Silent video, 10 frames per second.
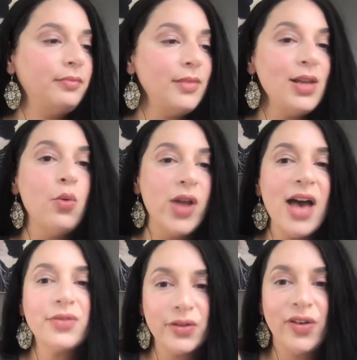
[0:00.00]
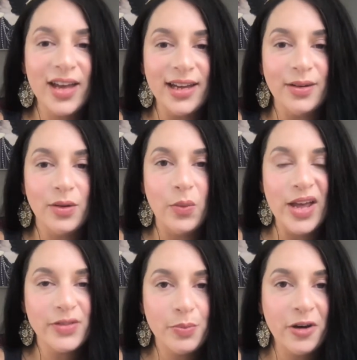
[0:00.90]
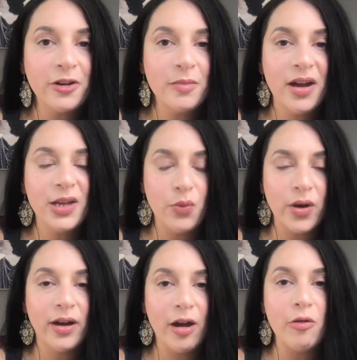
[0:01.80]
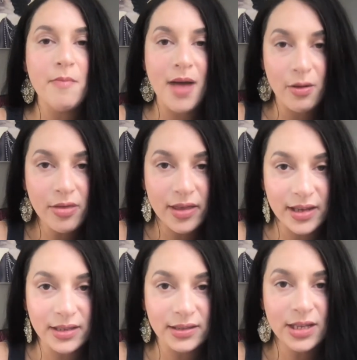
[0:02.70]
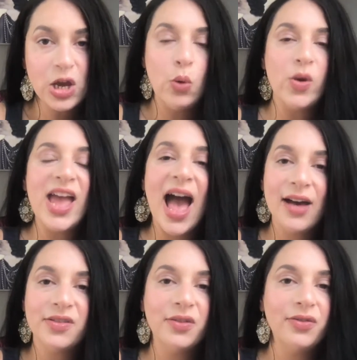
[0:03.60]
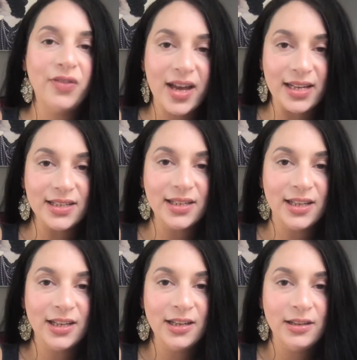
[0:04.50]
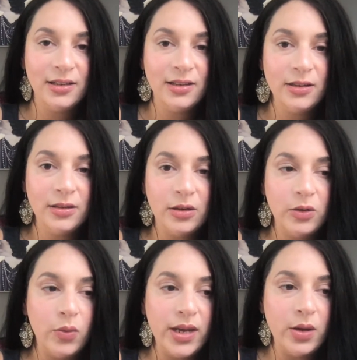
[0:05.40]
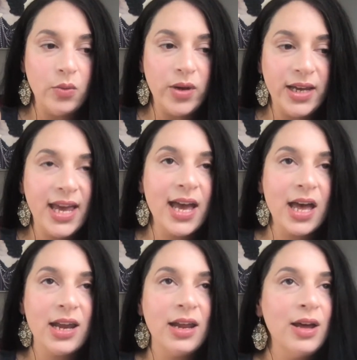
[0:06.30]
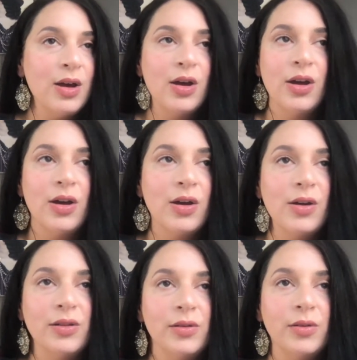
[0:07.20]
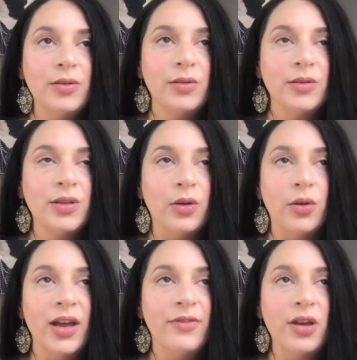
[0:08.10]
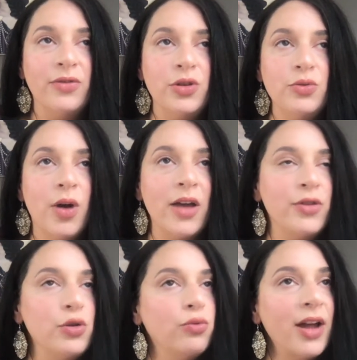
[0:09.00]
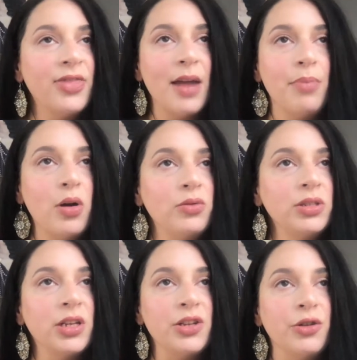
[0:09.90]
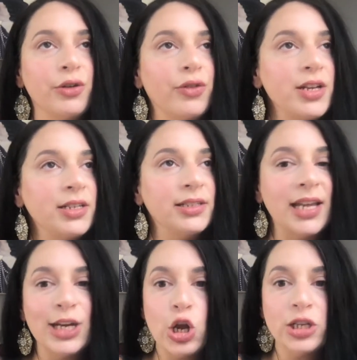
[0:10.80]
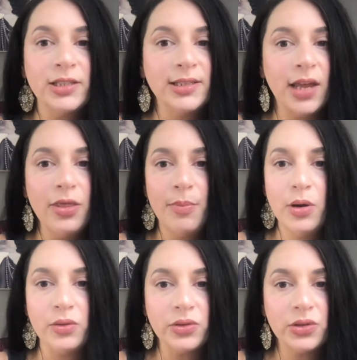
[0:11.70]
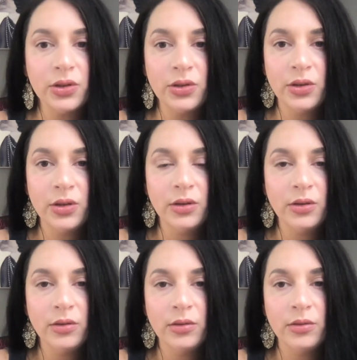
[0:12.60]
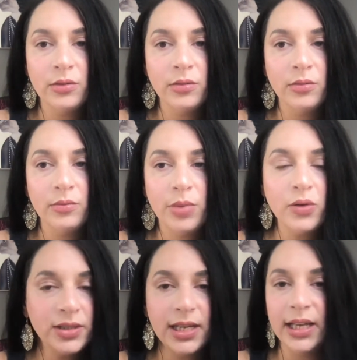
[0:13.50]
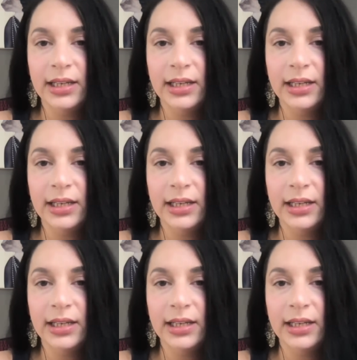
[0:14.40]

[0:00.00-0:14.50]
We have to fight. We have to put our money where our mouth is. We have to fight. We can't, you know, if you write that post and you're afraid to send it, send the post. Post it.